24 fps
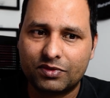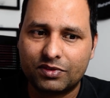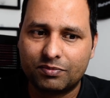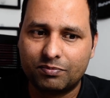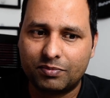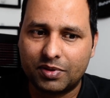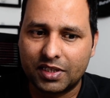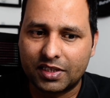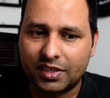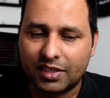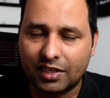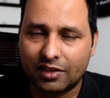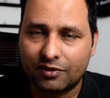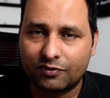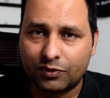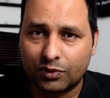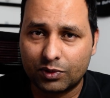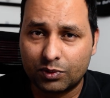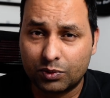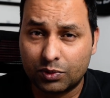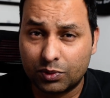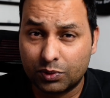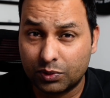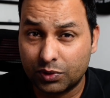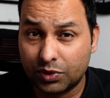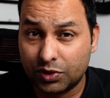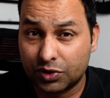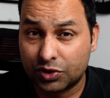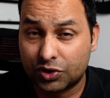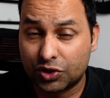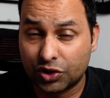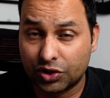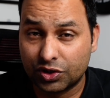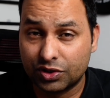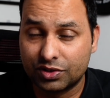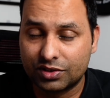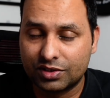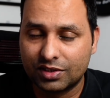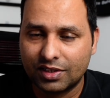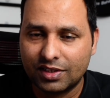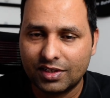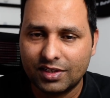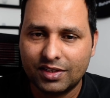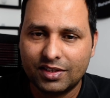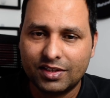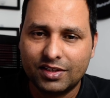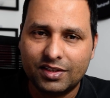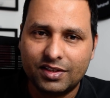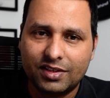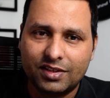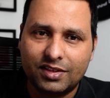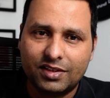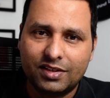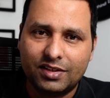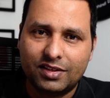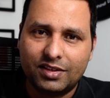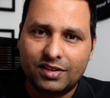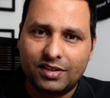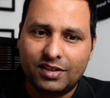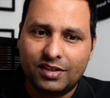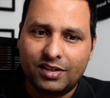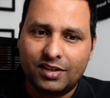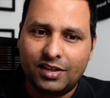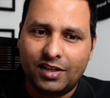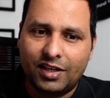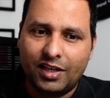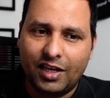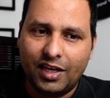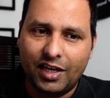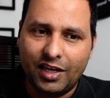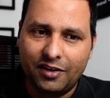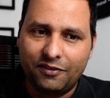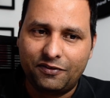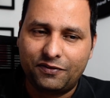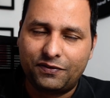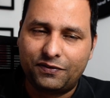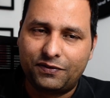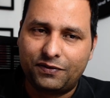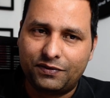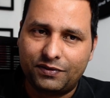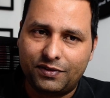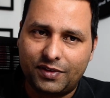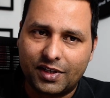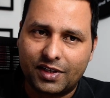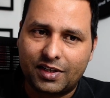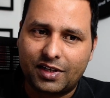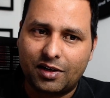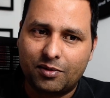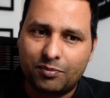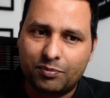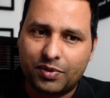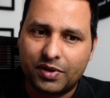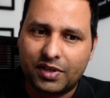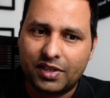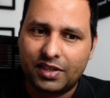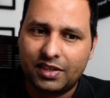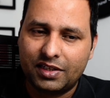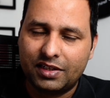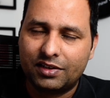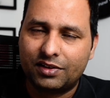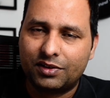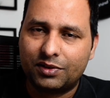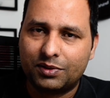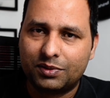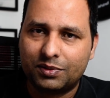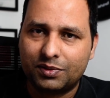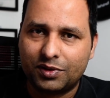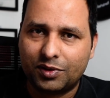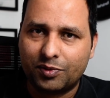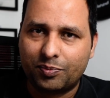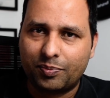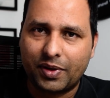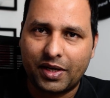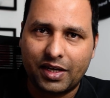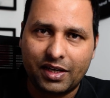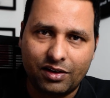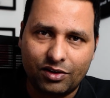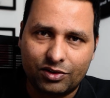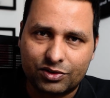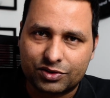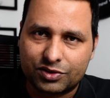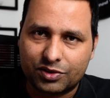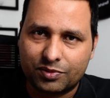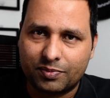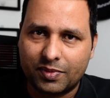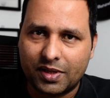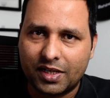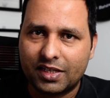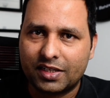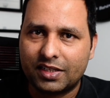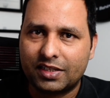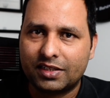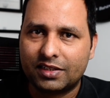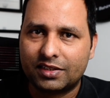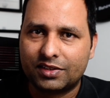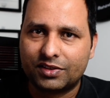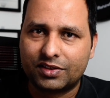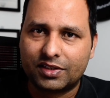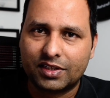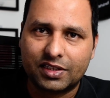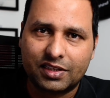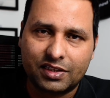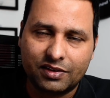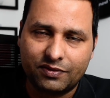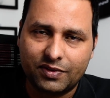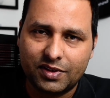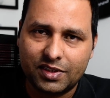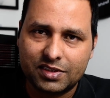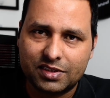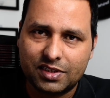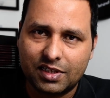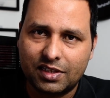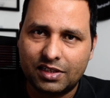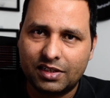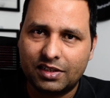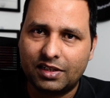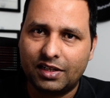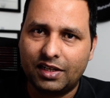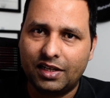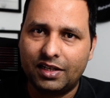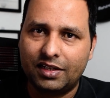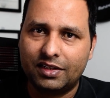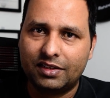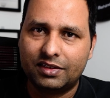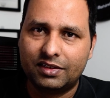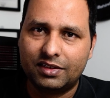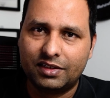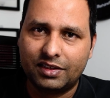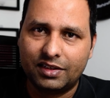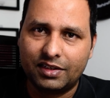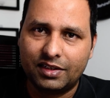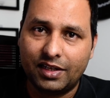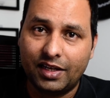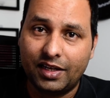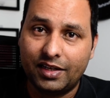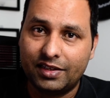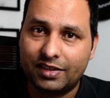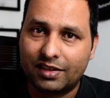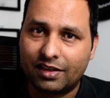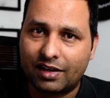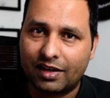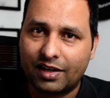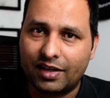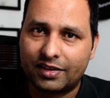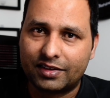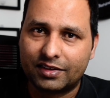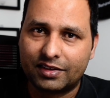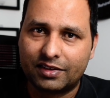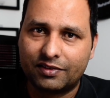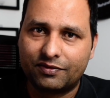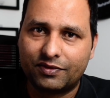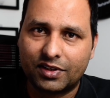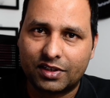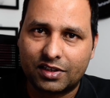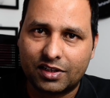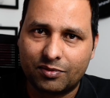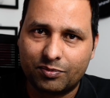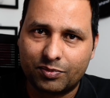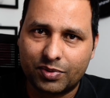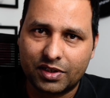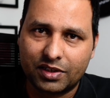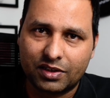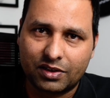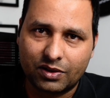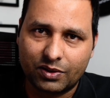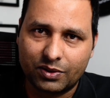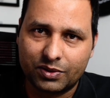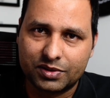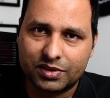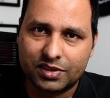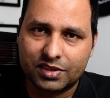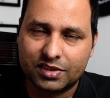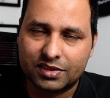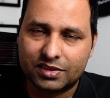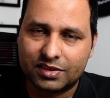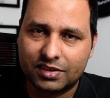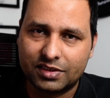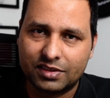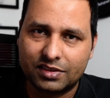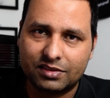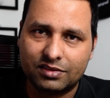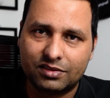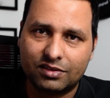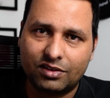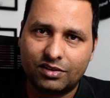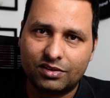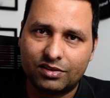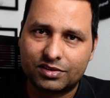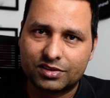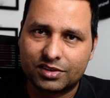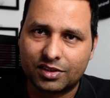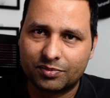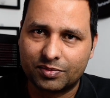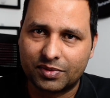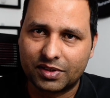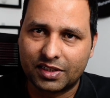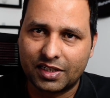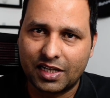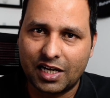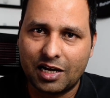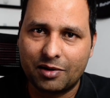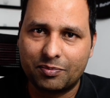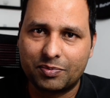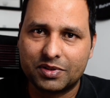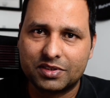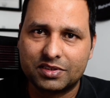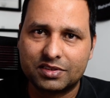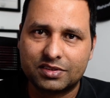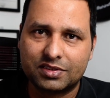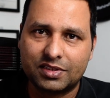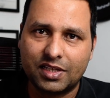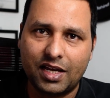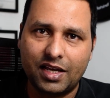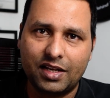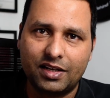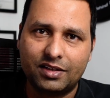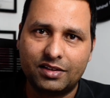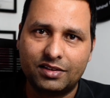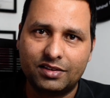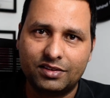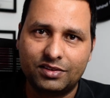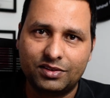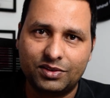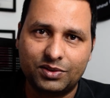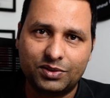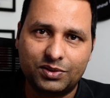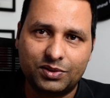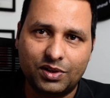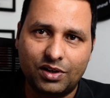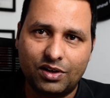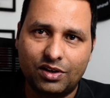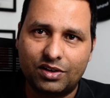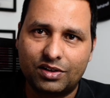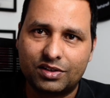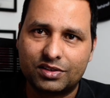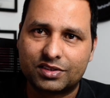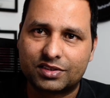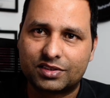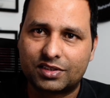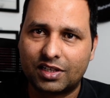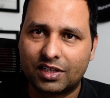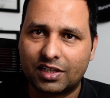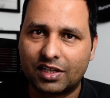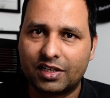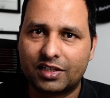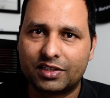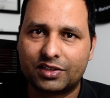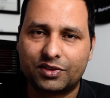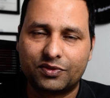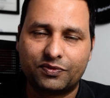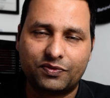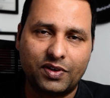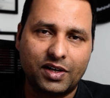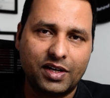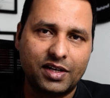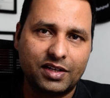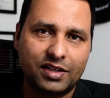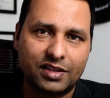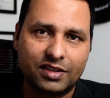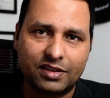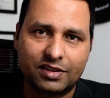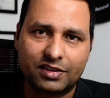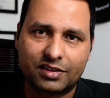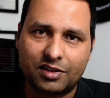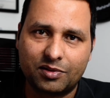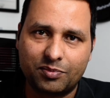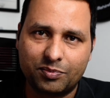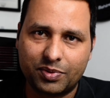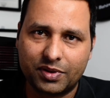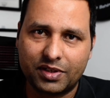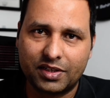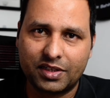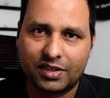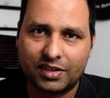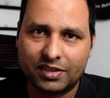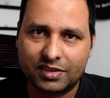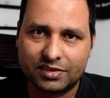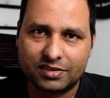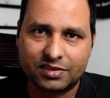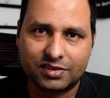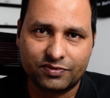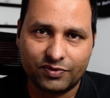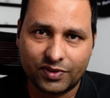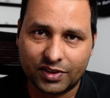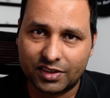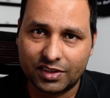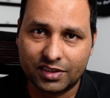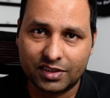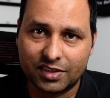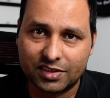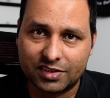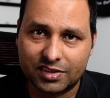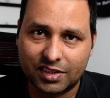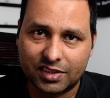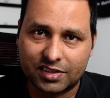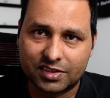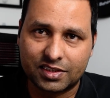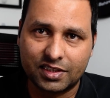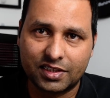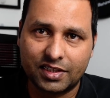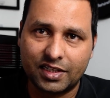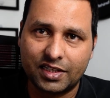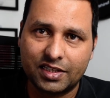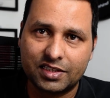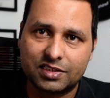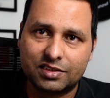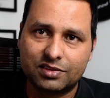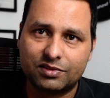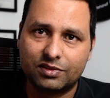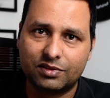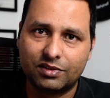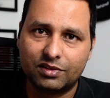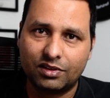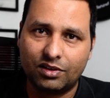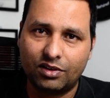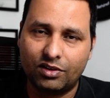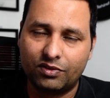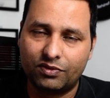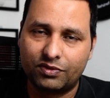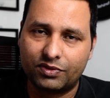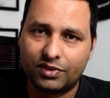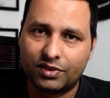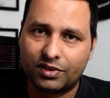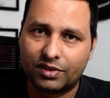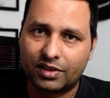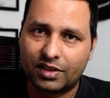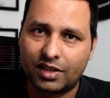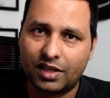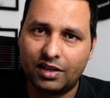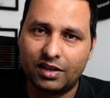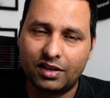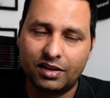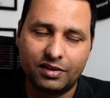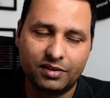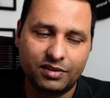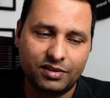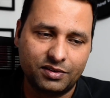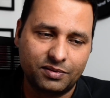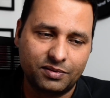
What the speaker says: Be careful who you choose. If the company, you pay lots of money and you get the visa, and a year later if the company closes or something happens, then you are struggling to find another company within the 60 days of your car,